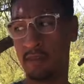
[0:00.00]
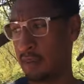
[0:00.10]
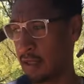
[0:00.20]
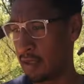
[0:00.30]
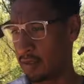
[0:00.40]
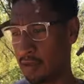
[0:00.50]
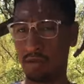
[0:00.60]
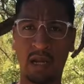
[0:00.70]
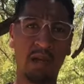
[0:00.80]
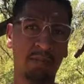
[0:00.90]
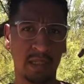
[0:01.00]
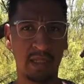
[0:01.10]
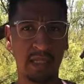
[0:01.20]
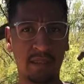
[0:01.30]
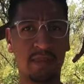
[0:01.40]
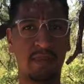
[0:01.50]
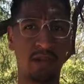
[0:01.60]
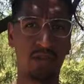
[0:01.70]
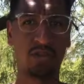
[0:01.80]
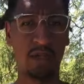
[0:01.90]
the ground beneath the
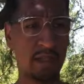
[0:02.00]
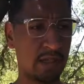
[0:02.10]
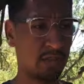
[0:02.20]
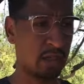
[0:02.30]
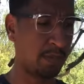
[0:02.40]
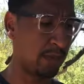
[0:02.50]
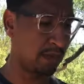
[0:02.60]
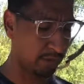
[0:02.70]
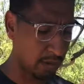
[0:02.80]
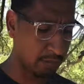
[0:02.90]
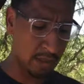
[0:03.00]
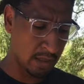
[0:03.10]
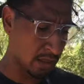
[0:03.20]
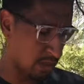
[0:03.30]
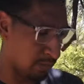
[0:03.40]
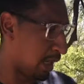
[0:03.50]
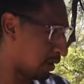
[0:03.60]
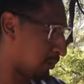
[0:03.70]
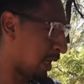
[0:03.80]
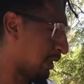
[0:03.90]
tree that you're gonna pick from, you may
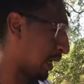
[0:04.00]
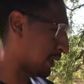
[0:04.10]
or may not